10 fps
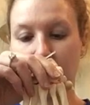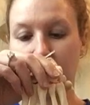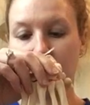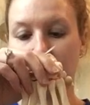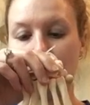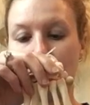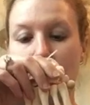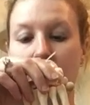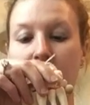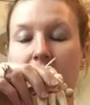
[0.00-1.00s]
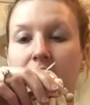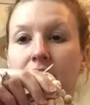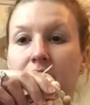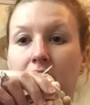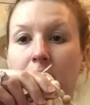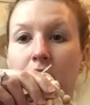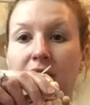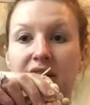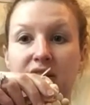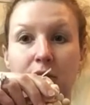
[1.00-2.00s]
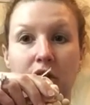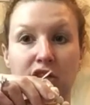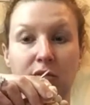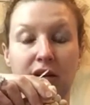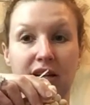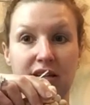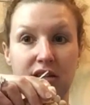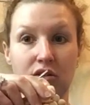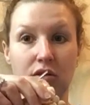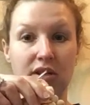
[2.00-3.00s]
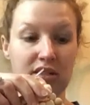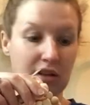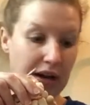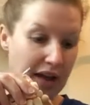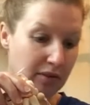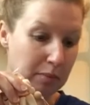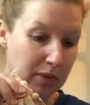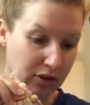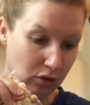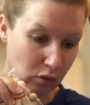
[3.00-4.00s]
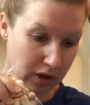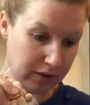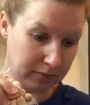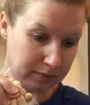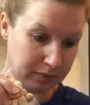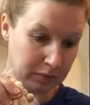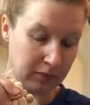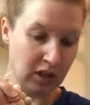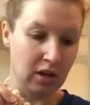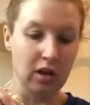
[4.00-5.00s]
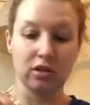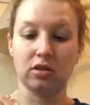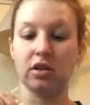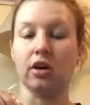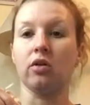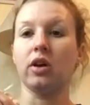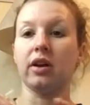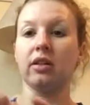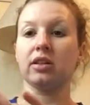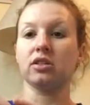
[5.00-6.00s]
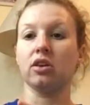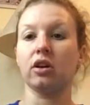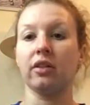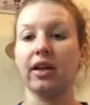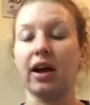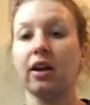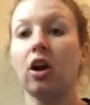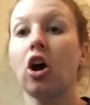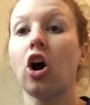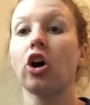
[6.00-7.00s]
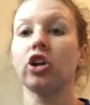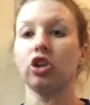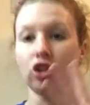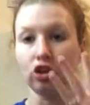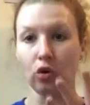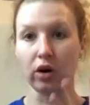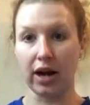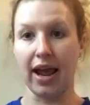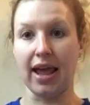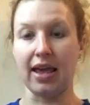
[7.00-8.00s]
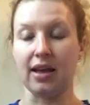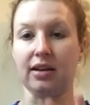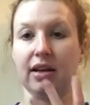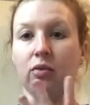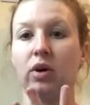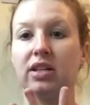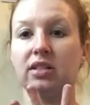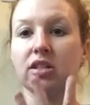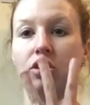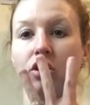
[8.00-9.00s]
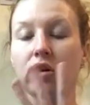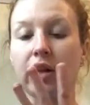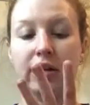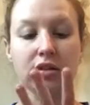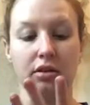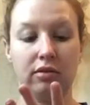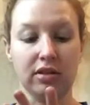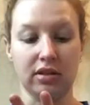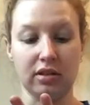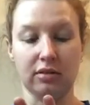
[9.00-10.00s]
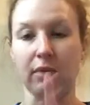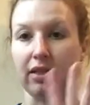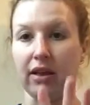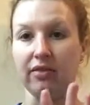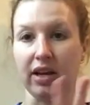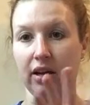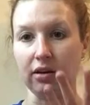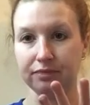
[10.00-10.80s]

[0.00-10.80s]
distal, and the thumb only has a proximal and a distal. It does not have a middle one. So now let's look on that on your hand. And what does this look like? So this is my left hand.